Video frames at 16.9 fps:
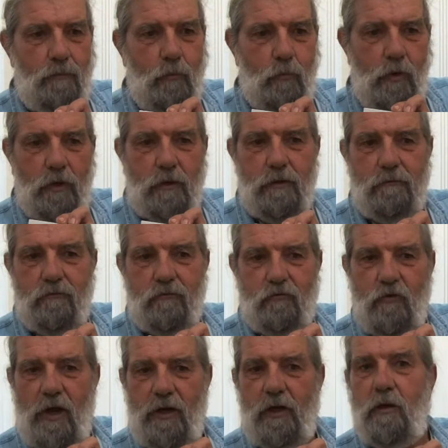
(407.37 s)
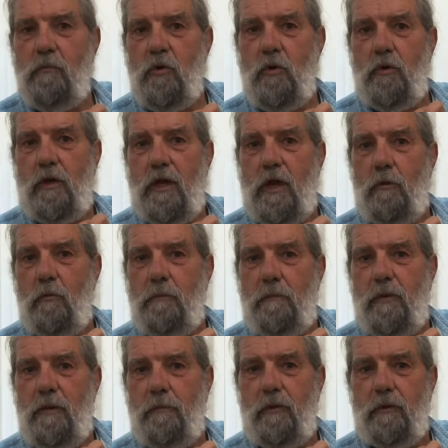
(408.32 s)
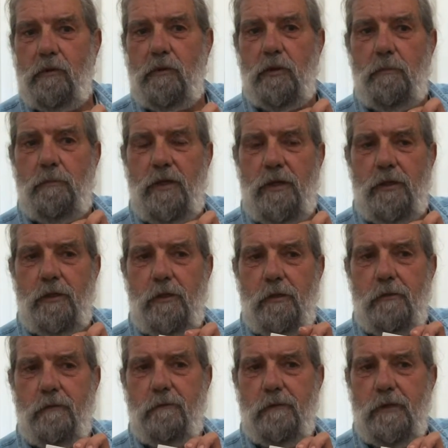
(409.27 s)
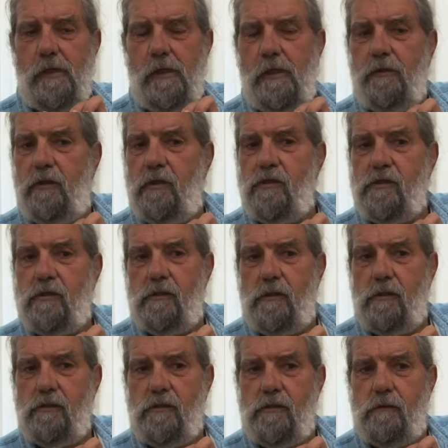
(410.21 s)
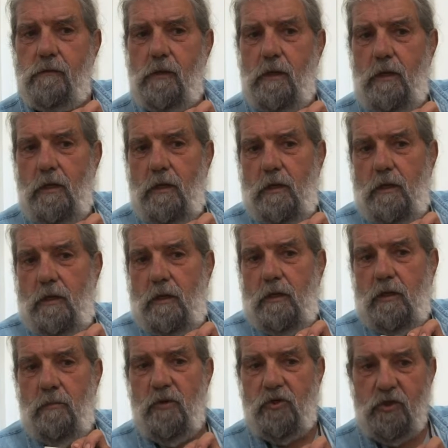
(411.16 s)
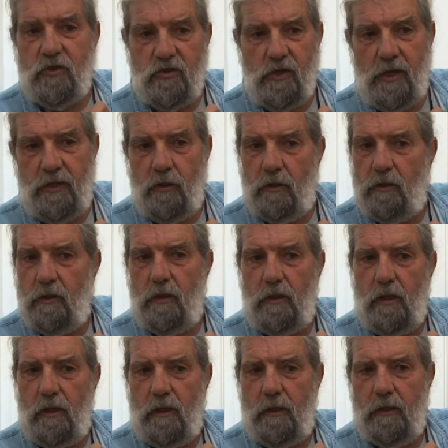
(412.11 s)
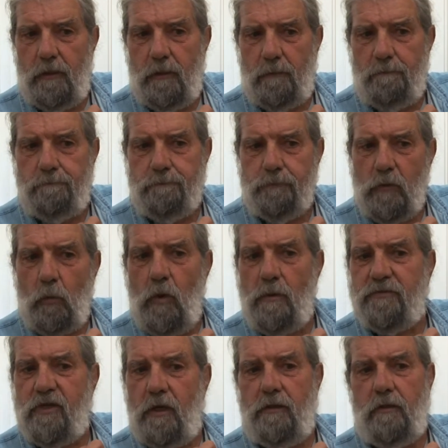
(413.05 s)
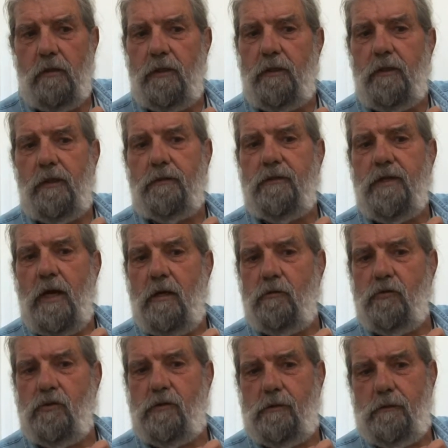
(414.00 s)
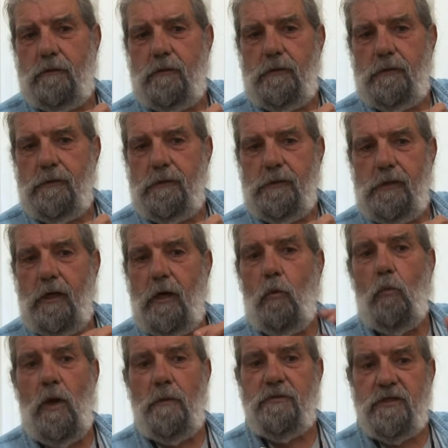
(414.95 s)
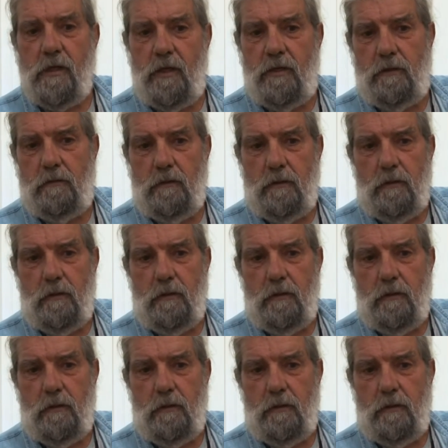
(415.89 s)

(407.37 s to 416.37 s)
We're trying to communicate with people a little better. There's a commission site on website on the town's website.